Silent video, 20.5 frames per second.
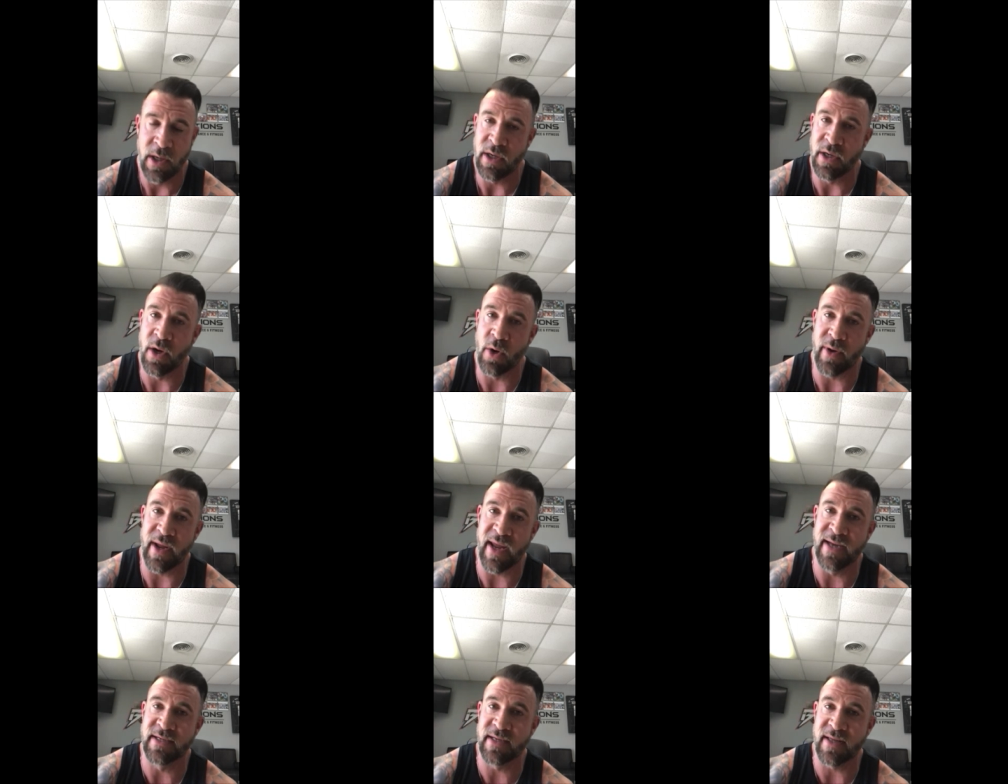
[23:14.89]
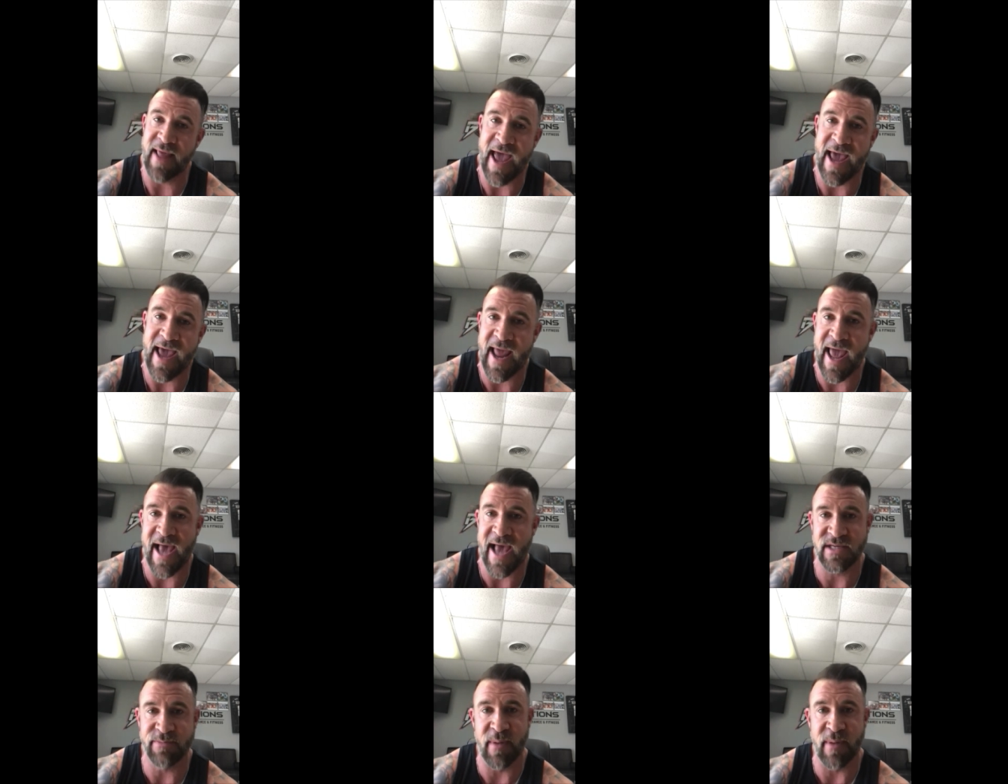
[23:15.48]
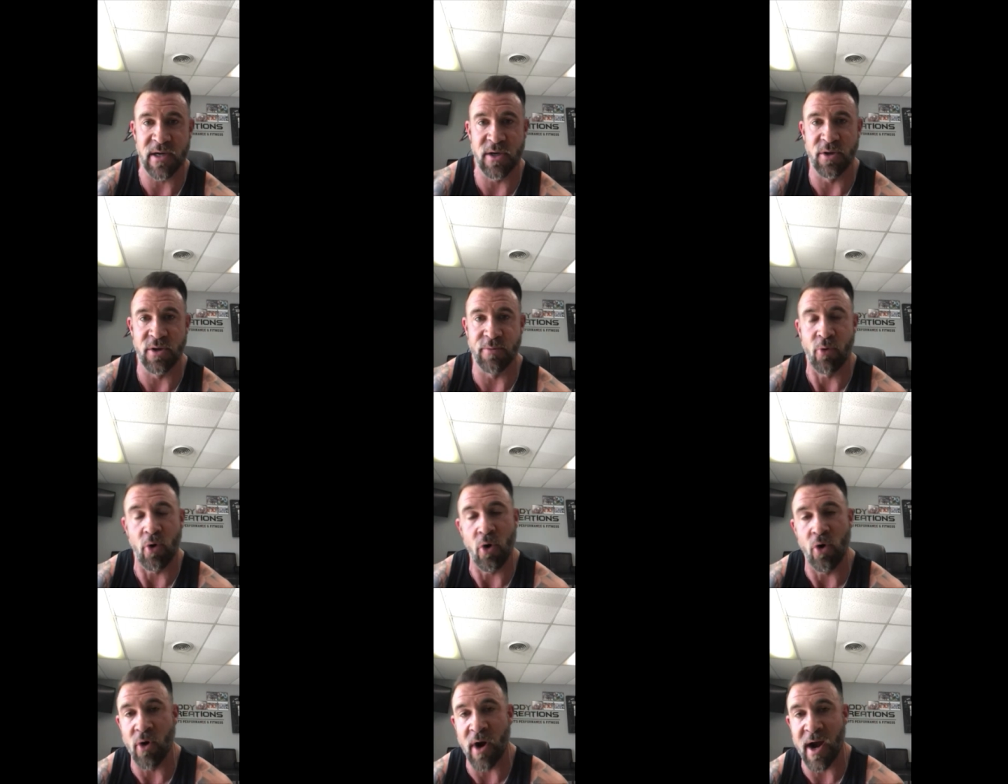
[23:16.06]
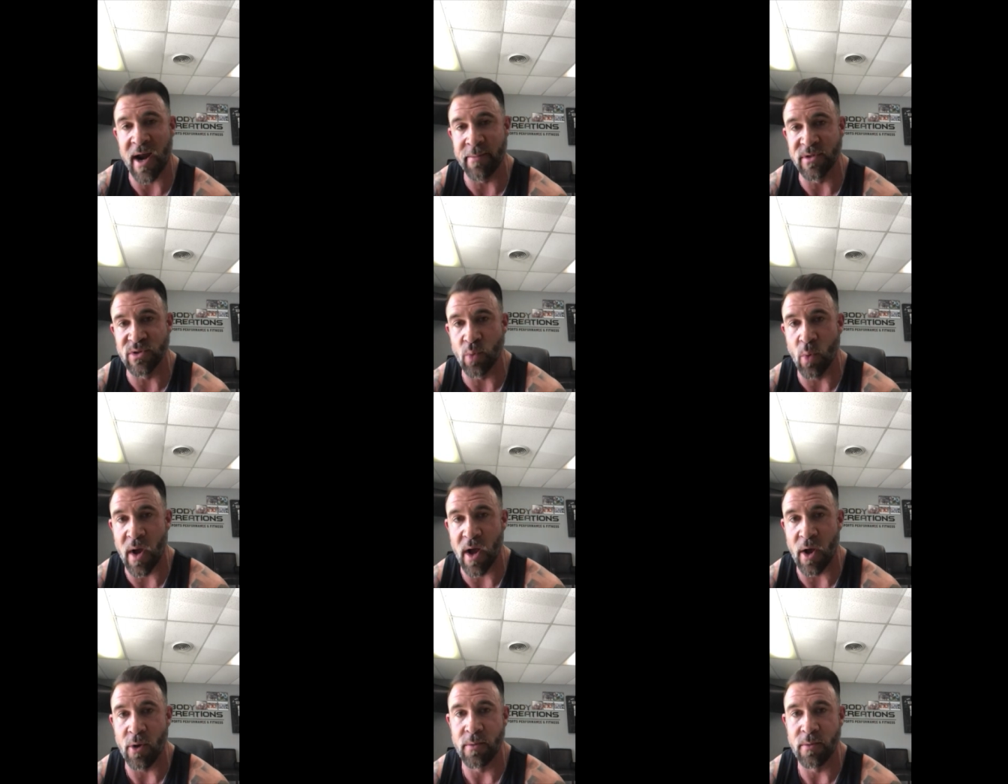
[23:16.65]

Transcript: into that aspect of the program as well.